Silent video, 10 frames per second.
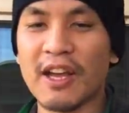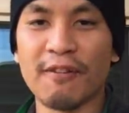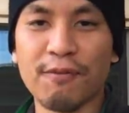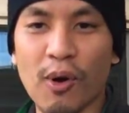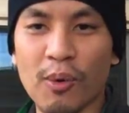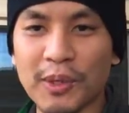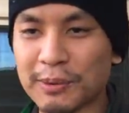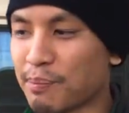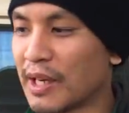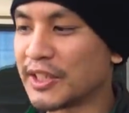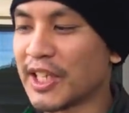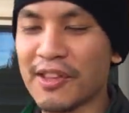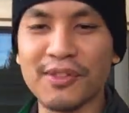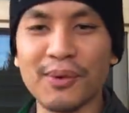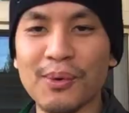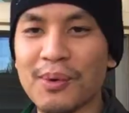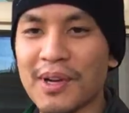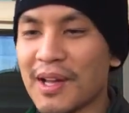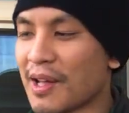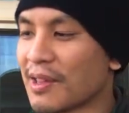therefore was punching through
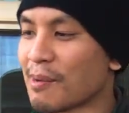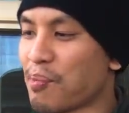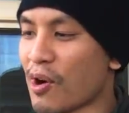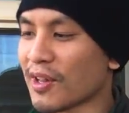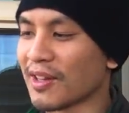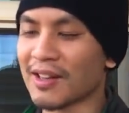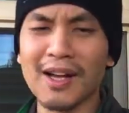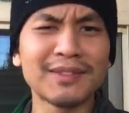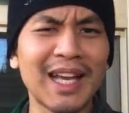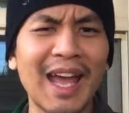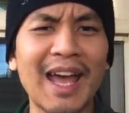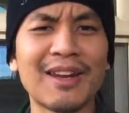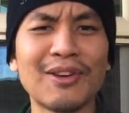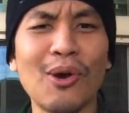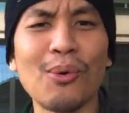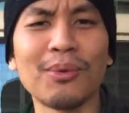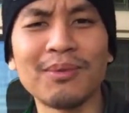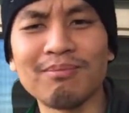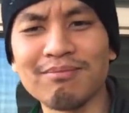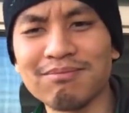the part of the gloves that had no
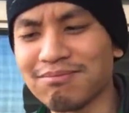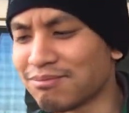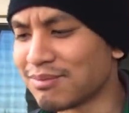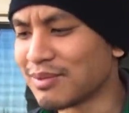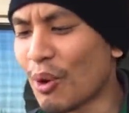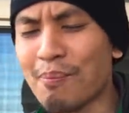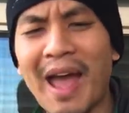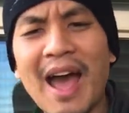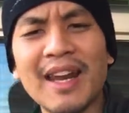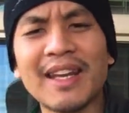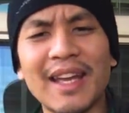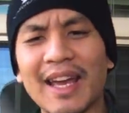padding